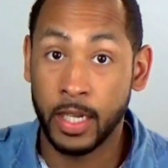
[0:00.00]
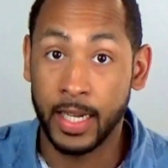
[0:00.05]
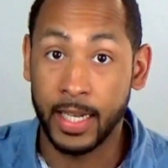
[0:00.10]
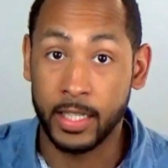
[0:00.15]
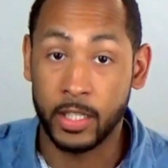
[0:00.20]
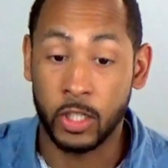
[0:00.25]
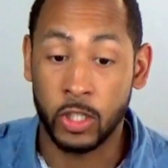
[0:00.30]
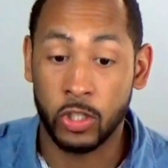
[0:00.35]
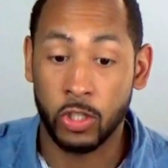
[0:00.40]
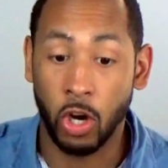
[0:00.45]

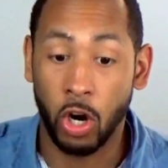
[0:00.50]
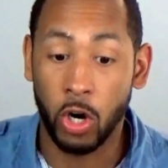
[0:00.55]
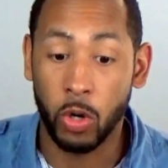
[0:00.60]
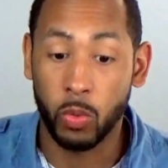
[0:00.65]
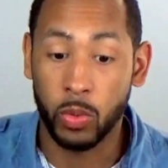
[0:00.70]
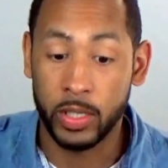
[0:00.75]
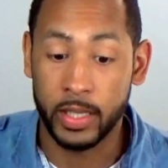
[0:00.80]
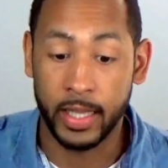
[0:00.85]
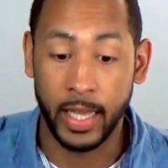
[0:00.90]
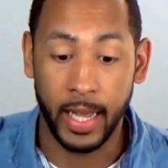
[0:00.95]
And start
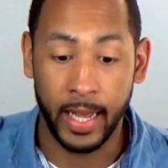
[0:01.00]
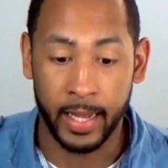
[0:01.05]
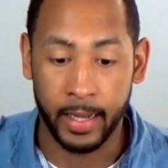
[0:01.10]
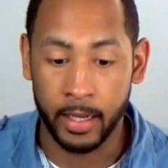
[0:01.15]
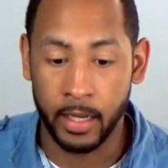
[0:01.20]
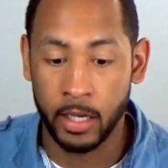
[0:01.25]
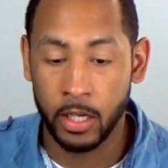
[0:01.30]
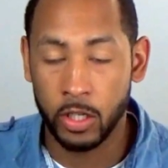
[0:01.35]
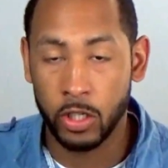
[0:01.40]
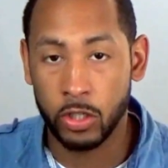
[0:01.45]
with that.
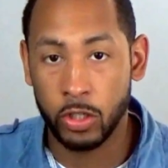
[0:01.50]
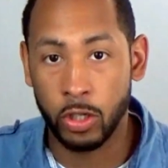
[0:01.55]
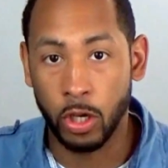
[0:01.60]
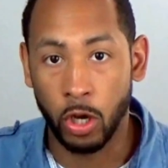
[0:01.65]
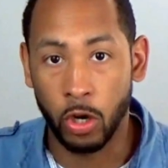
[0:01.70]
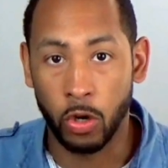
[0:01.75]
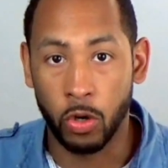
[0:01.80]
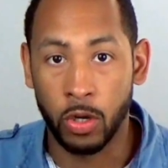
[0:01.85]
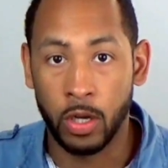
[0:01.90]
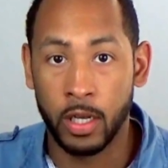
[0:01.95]

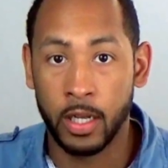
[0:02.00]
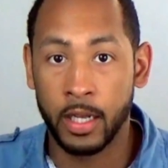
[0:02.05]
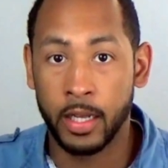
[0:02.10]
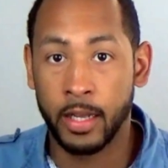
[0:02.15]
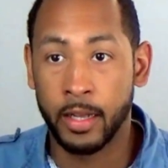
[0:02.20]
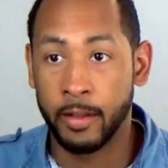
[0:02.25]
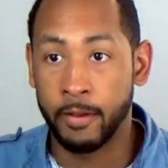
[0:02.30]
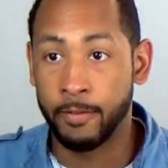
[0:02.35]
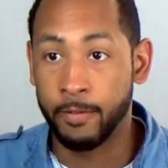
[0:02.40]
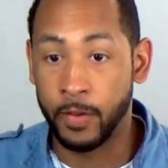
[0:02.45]
So
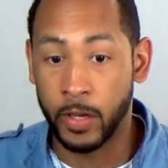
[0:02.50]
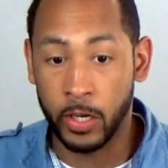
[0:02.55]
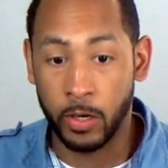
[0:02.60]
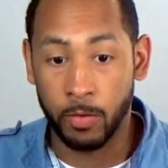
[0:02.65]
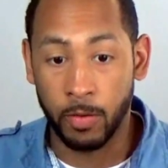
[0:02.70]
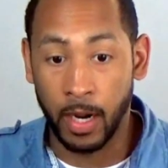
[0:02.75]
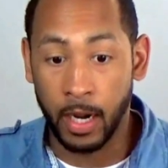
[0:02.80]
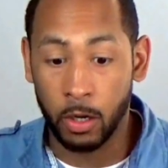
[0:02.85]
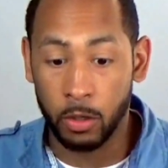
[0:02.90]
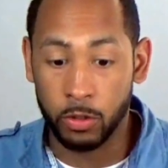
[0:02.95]

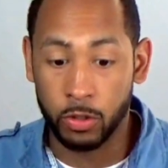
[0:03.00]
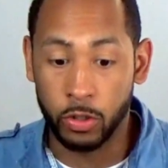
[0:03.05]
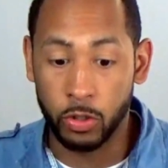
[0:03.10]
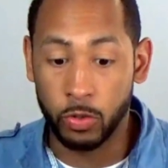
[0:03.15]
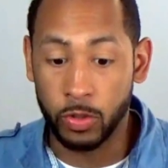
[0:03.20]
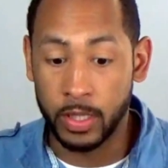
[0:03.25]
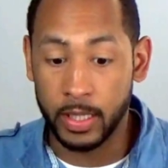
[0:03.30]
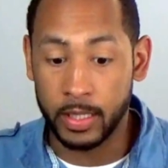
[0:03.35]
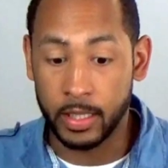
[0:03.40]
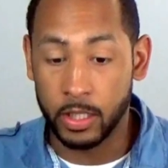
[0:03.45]
figure out, do you
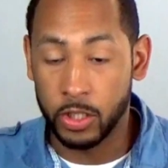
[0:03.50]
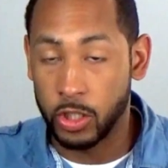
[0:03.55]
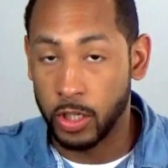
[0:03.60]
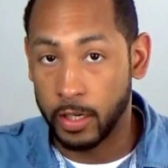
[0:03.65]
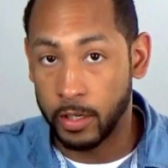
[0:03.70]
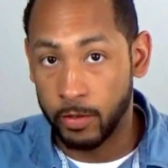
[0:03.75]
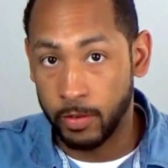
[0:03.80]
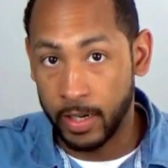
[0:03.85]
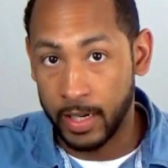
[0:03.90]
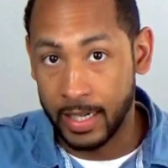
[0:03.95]
need to
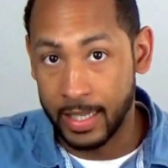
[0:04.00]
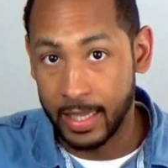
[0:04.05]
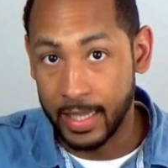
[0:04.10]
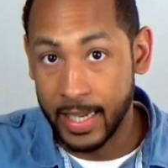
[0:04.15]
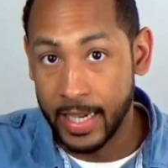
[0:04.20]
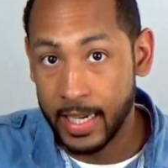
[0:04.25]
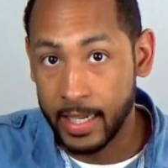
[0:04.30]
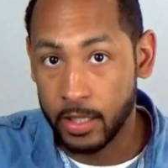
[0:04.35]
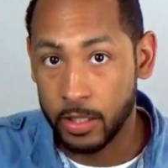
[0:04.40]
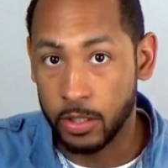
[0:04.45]
generate
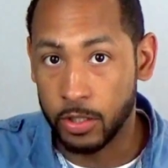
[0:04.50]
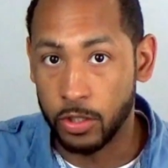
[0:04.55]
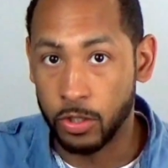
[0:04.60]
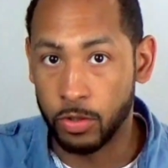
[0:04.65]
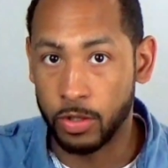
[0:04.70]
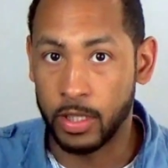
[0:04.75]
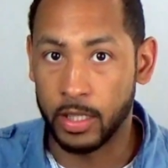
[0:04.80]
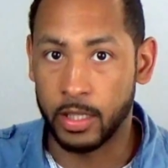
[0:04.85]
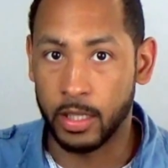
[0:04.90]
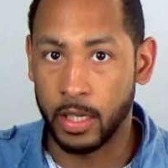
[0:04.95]
leads? Do you
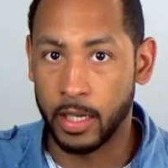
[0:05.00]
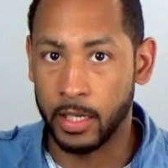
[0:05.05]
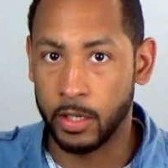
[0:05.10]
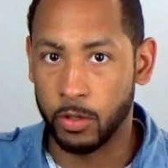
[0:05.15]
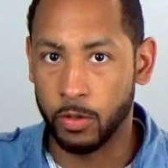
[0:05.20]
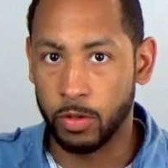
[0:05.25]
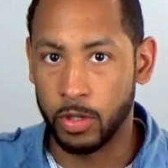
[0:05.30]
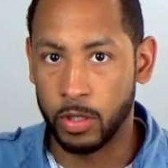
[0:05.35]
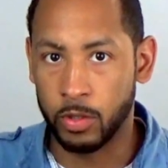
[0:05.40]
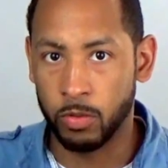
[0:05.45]
need to
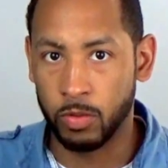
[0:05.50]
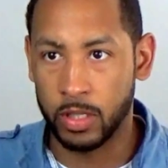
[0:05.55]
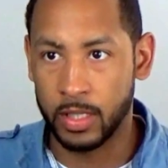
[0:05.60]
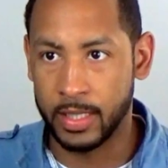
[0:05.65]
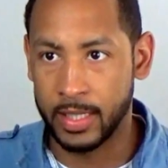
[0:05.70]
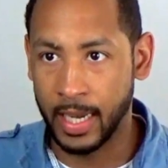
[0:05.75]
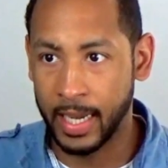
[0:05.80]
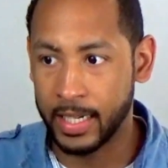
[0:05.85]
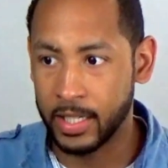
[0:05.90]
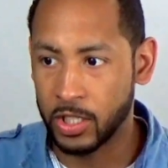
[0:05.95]
increase
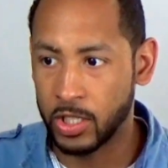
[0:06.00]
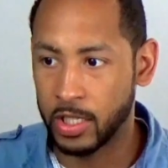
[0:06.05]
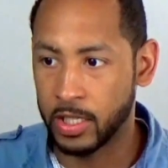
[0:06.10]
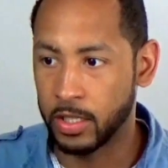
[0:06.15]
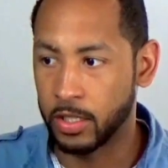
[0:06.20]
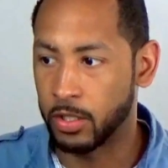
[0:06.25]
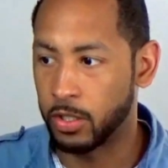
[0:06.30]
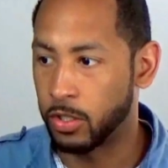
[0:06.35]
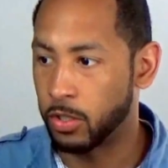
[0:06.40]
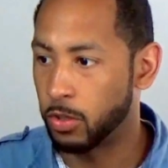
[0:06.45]

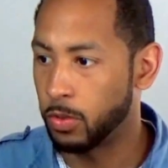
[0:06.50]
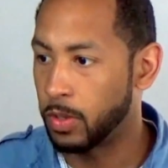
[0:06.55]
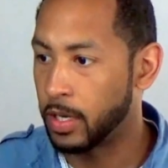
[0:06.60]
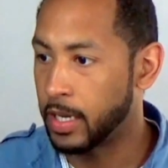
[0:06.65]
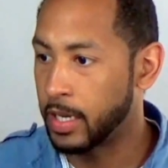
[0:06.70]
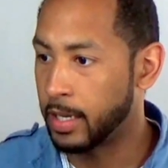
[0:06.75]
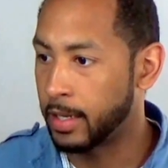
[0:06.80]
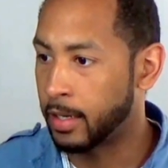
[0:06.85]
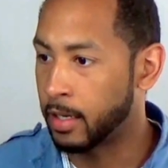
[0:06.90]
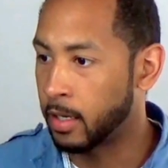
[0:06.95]
retention? Do you
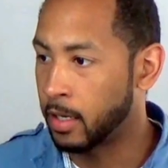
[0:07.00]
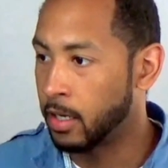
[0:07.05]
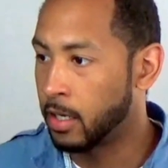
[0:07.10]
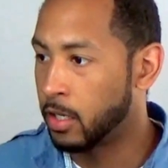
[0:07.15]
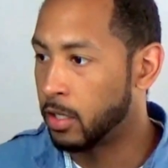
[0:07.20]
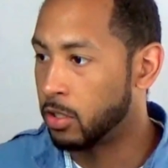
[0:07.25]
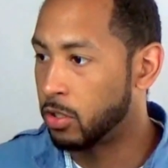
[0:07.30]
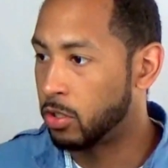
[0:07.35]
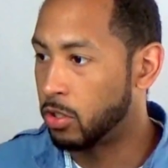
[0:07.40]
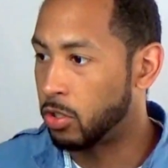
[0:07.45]
need
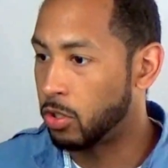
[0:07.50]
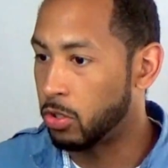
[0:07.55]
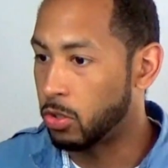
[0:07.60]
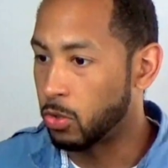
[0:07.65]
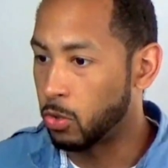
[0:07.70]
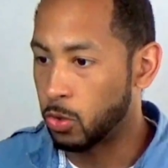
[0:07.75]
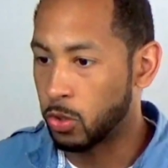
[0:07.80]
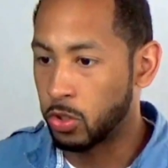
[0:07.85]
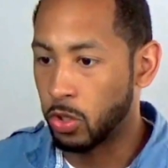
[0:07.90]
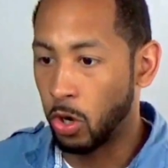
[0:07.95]

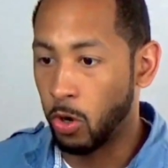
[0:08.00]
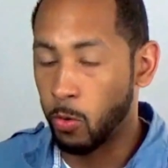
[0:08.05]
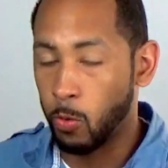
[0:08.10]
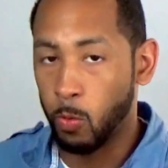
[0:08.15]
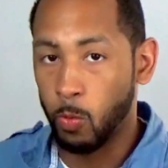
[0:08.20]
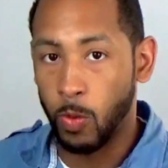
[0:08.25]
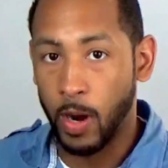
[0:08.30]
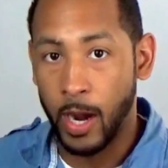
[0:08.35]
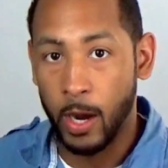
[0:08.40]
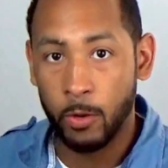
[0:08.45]
to start
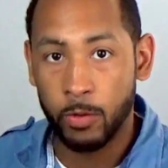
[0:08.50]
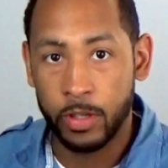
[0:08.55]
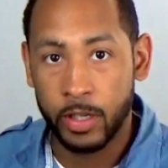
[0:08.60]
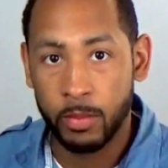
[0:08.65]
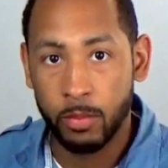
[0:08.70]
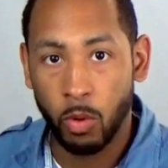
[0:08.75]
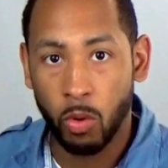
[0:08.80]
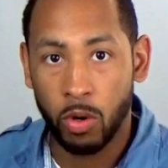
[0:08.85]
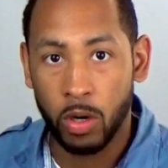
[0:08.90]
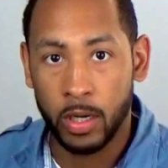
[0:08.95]

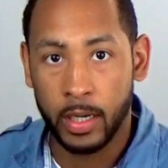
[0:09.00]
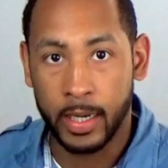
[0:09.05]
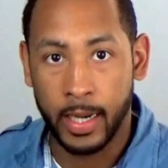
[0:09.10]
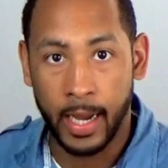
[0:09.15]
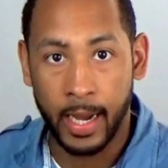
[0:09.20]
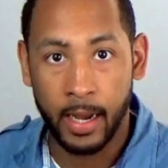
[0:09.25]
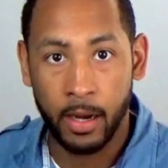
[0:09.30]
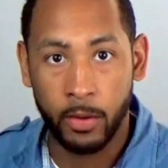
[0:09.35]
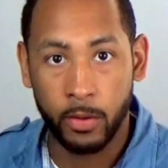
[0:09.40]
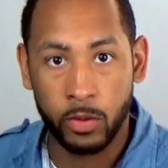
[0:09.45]
rounding more
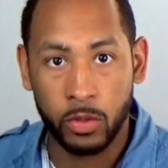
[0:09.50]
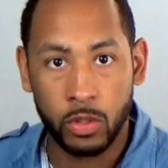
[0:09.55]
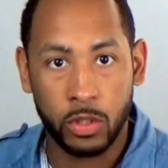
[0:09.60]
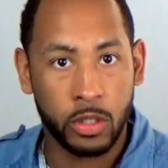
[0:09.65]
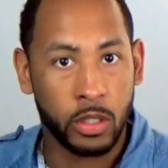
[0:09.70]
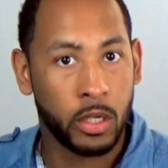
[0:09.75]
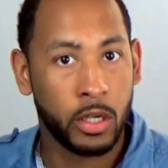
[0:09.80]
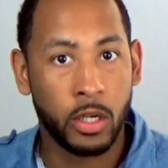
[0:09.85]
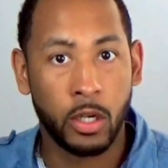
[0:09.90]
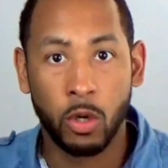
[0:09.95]

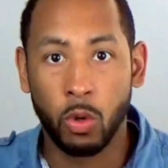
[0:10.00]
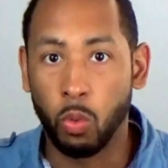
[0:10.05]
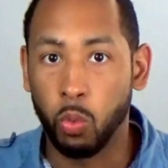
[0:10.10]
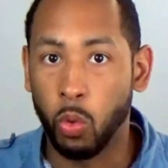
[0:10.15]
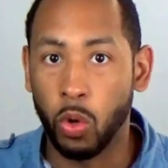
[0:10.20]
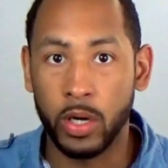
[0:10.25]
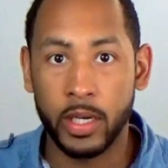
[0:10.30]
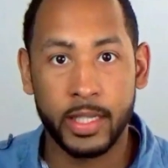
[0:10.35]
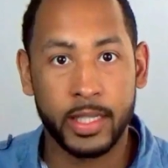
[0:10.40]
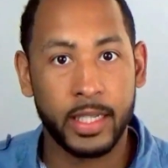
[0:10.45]
accounts?
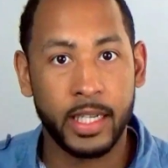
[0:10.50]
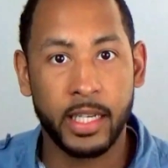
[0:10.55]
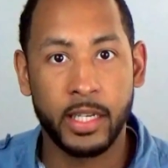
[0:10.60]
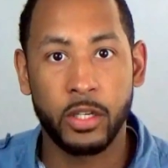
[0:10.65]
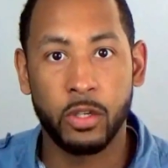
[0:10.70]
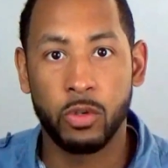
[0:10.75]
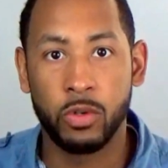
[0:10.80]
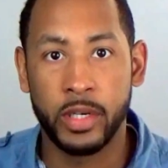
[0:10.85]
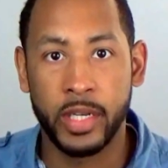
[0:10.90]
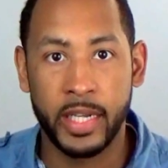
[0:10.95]
What is it
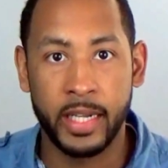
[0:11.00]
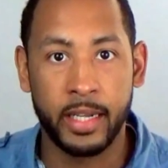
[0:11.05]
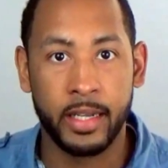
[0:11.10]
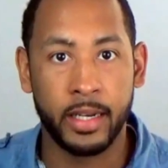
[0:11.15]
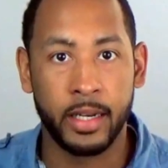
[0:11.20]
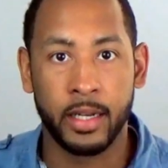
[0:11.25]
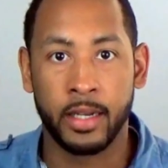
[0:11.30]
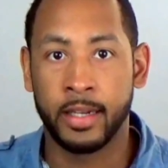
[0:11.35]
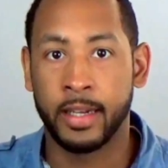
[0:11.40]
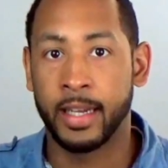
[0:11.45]
you
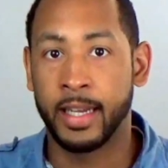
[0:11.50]
need?